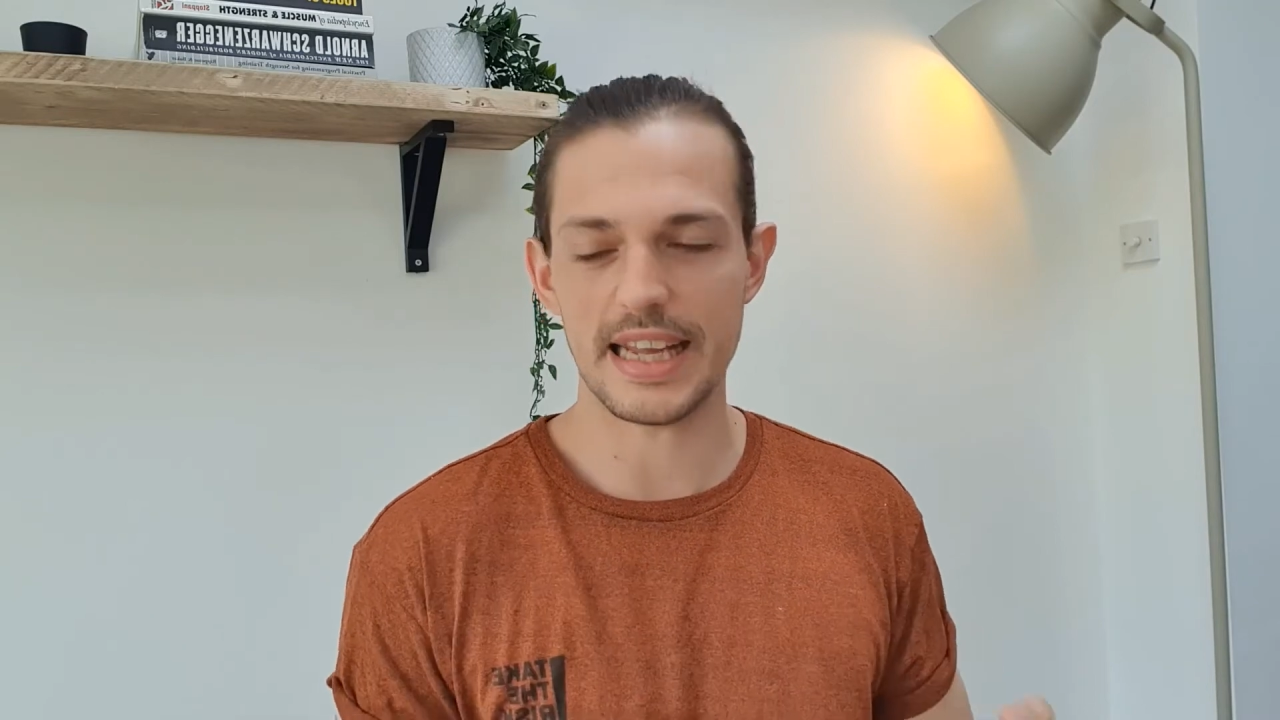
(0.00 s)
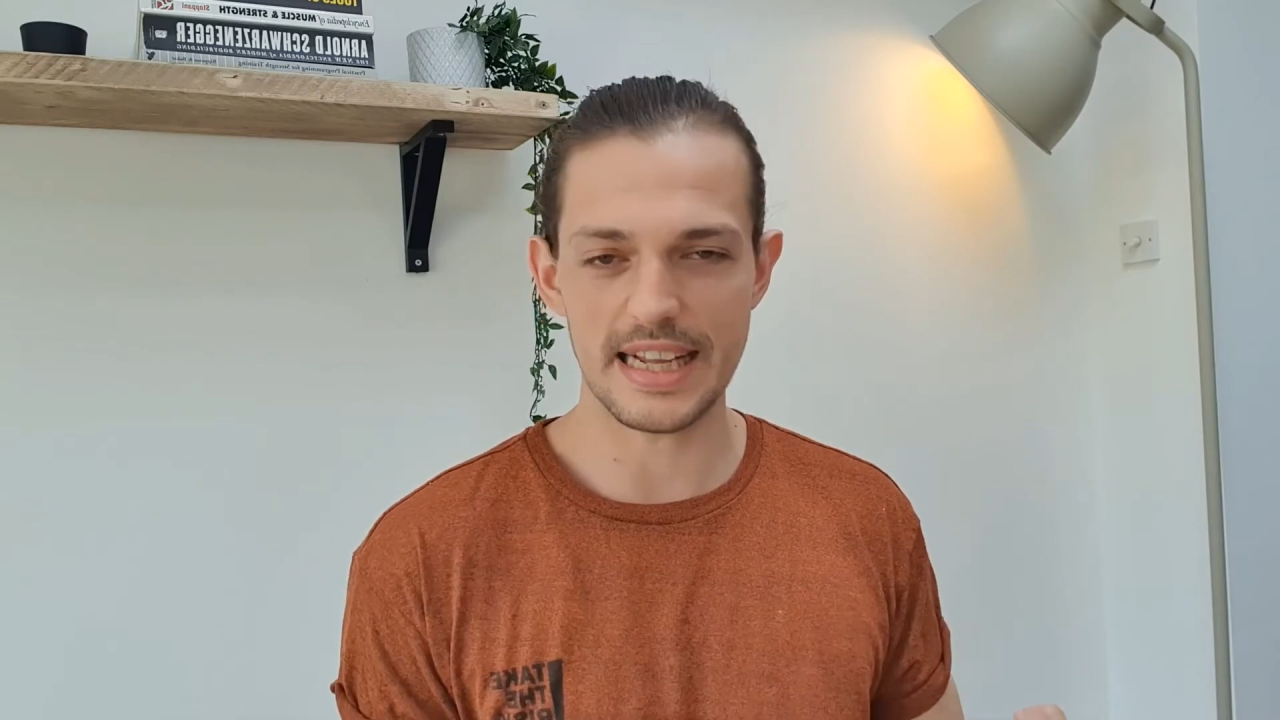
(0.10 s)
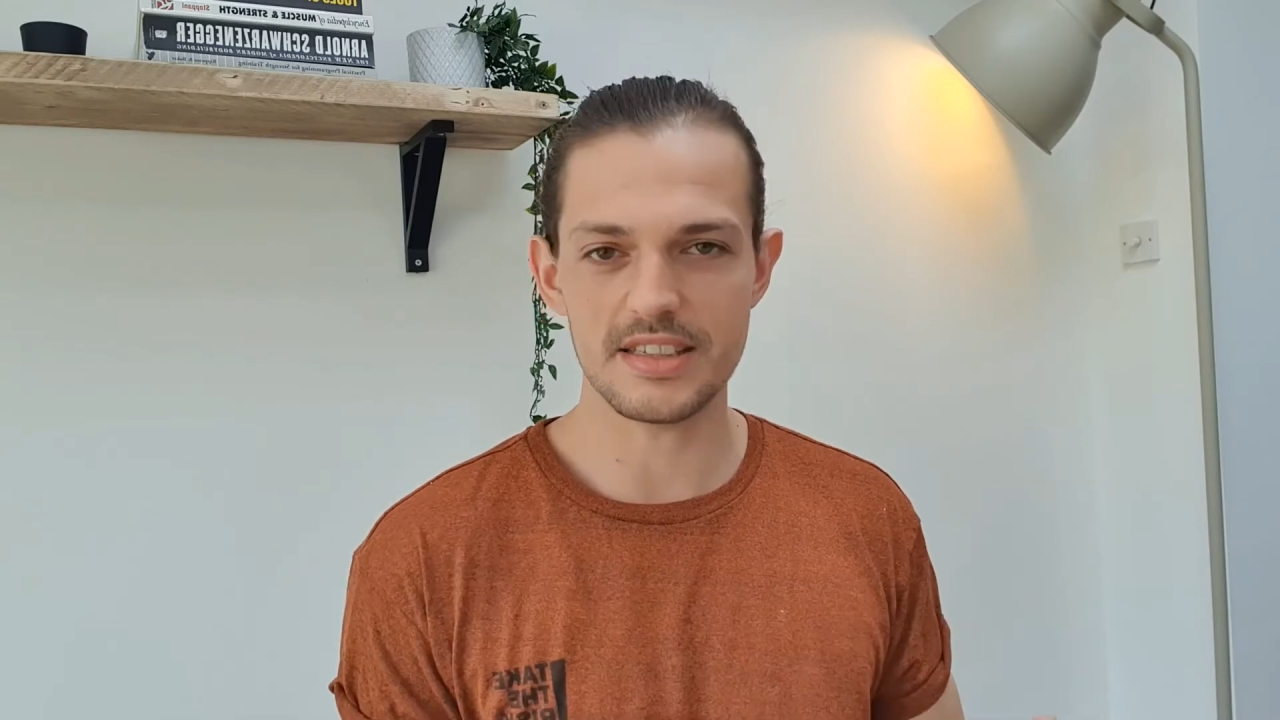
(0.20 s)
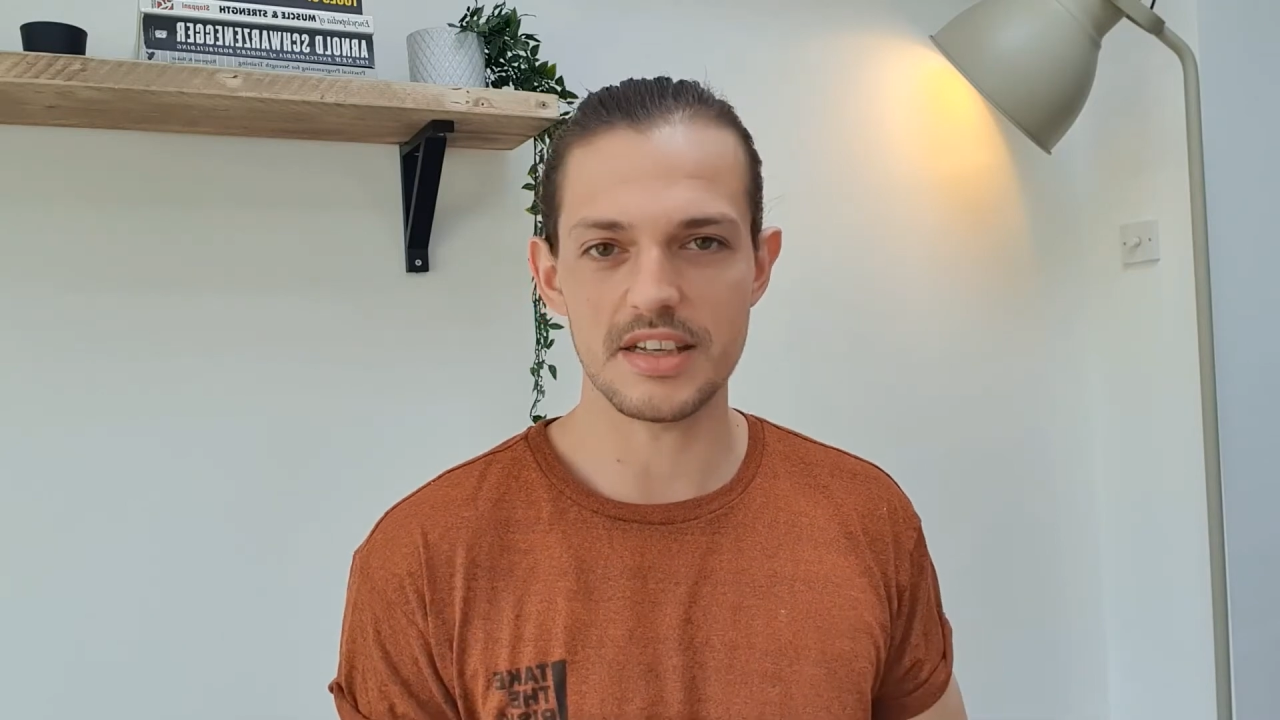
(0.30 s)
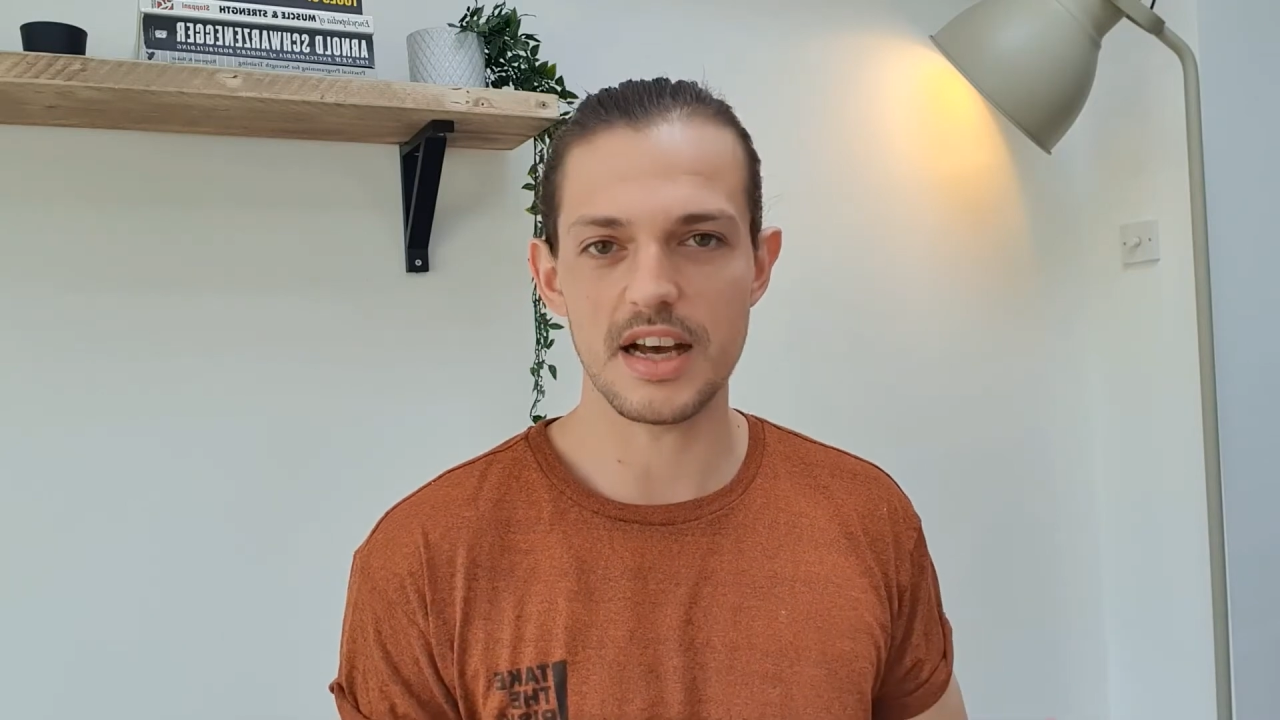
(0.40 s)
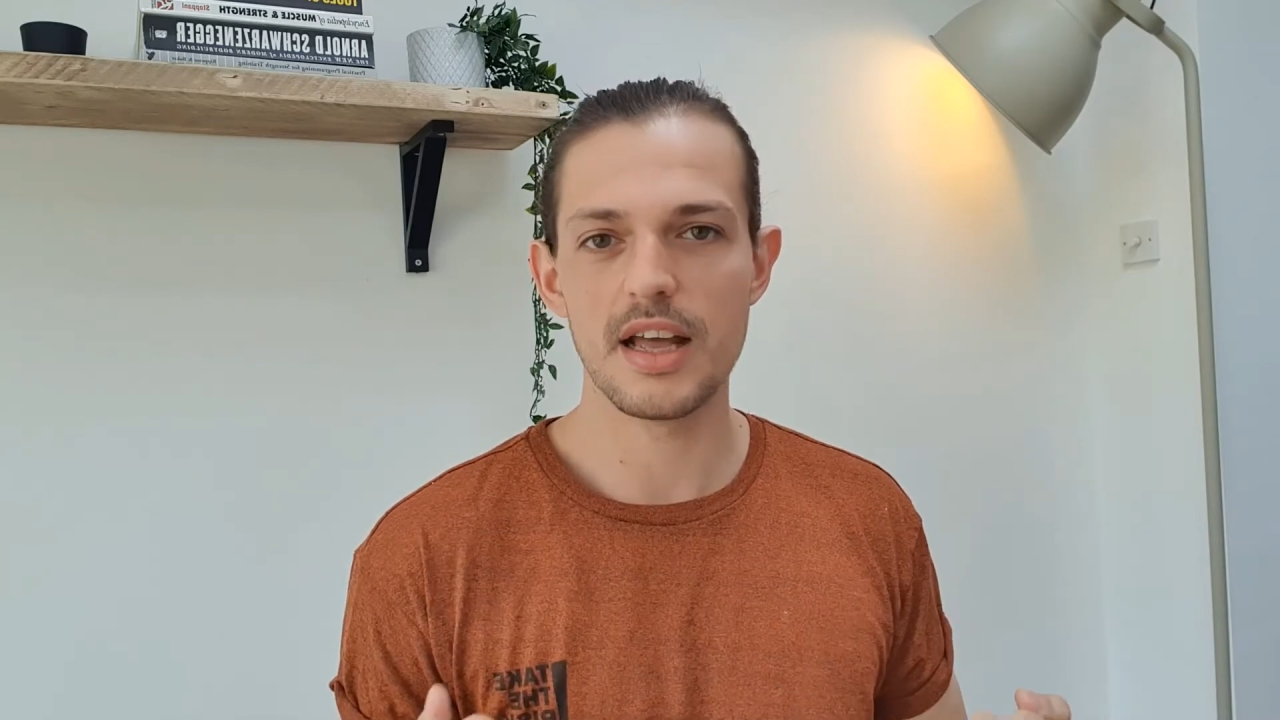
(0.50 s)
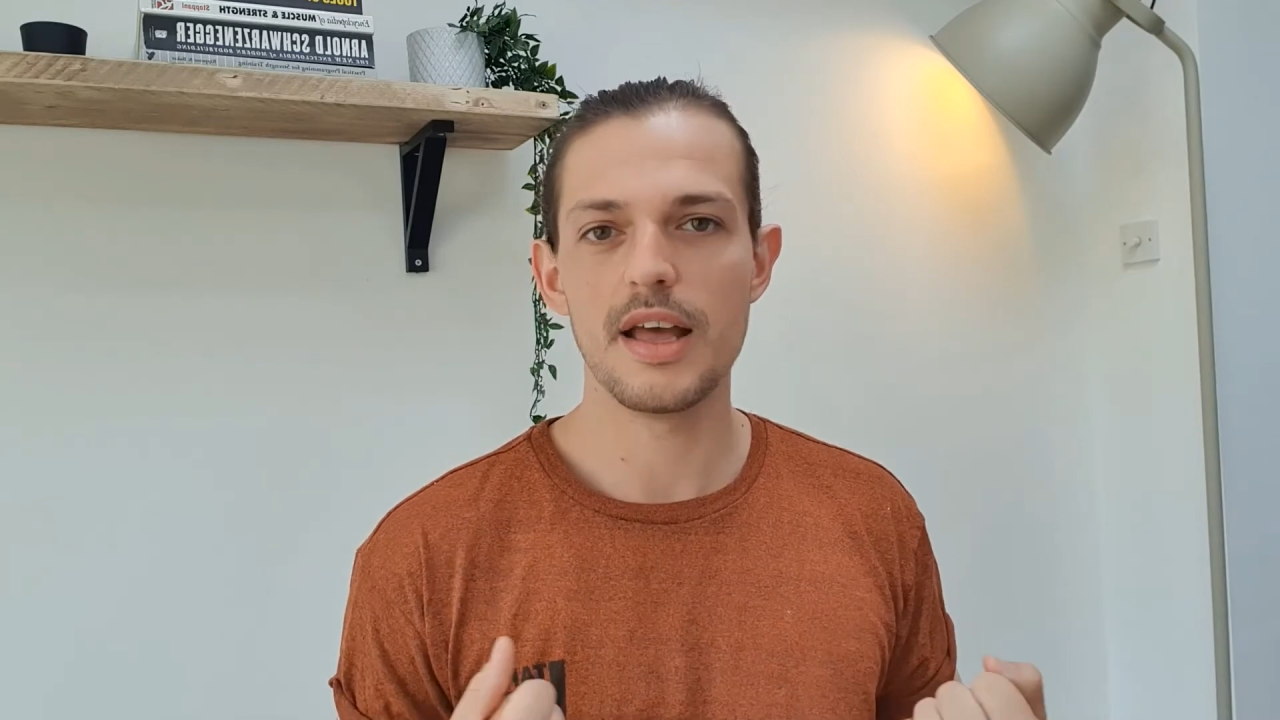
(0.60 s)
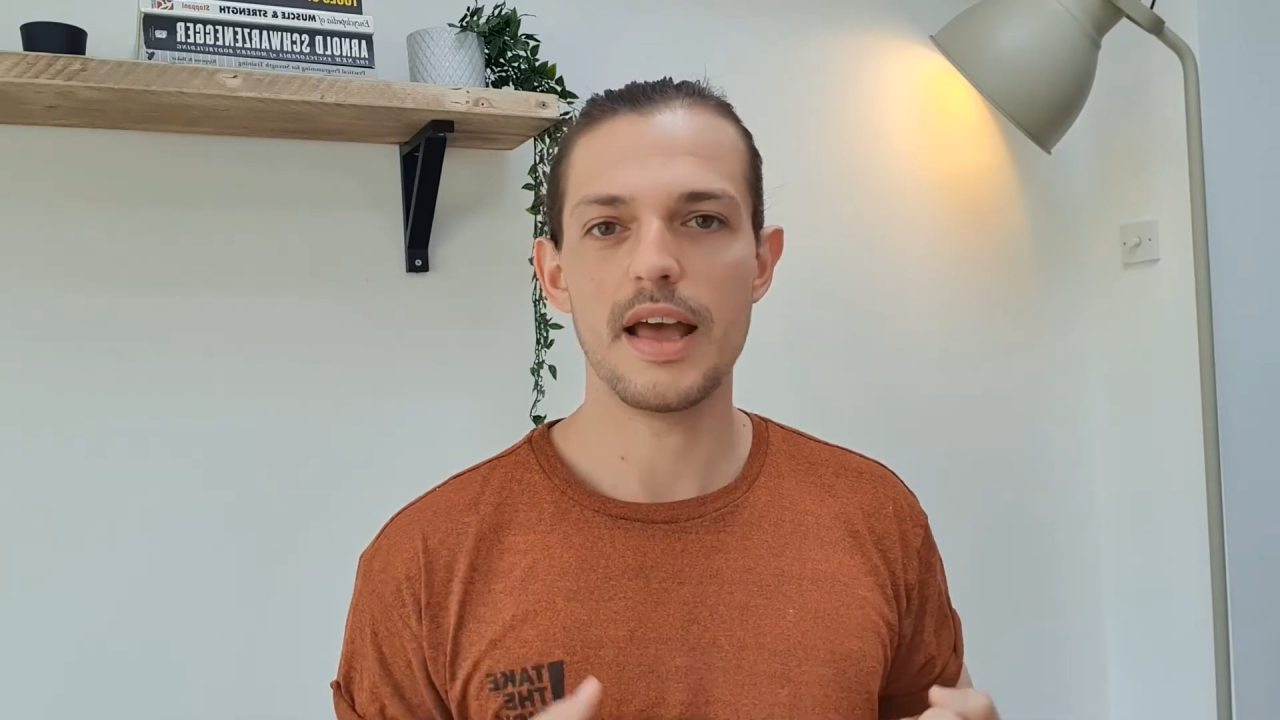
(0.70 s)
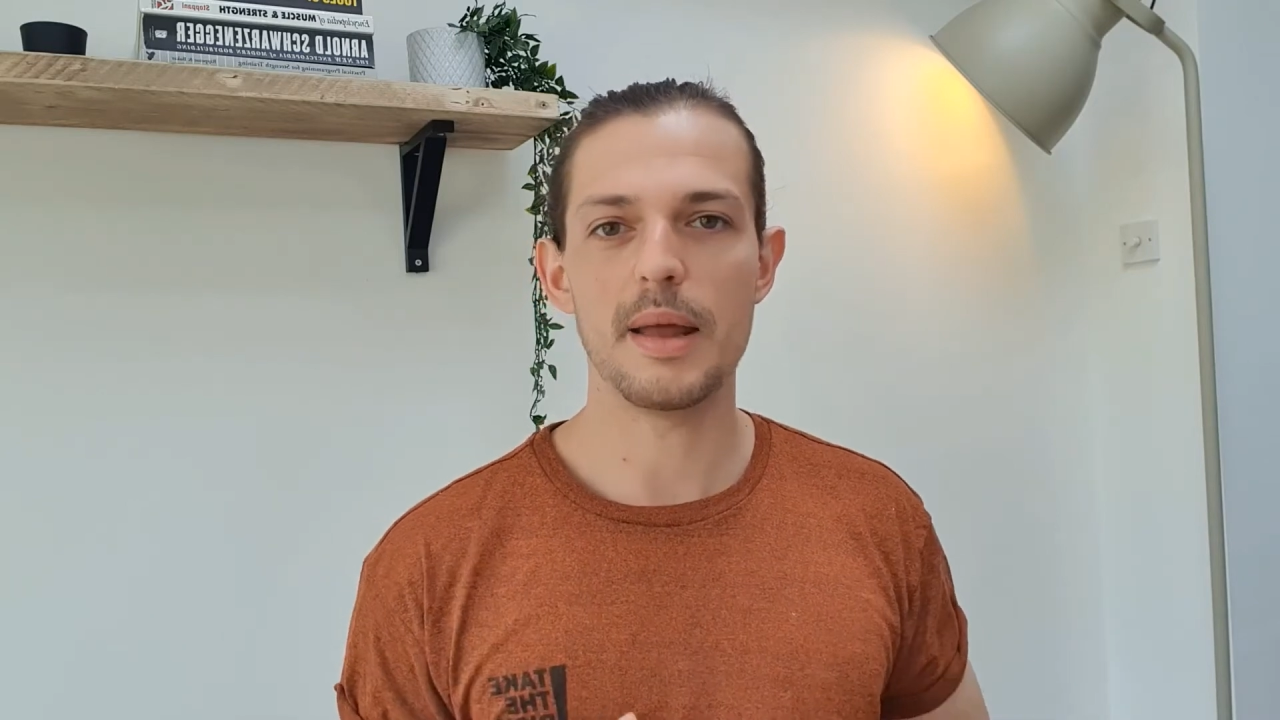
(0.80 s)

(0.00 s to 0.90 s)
easier